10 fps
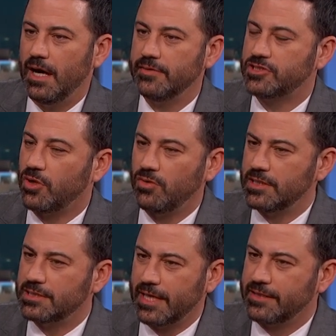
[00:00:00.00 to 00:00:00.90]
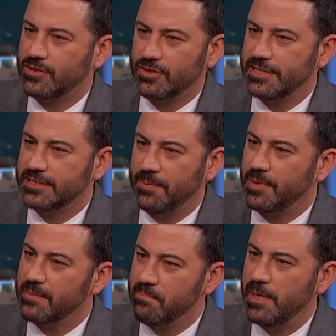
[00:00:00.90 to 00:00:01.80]
I was told it's like
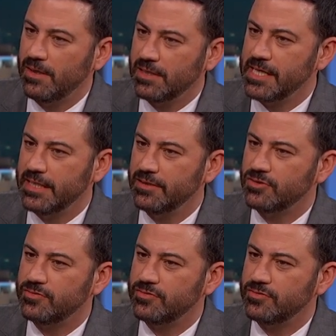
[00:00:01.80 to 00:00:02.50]
30-something million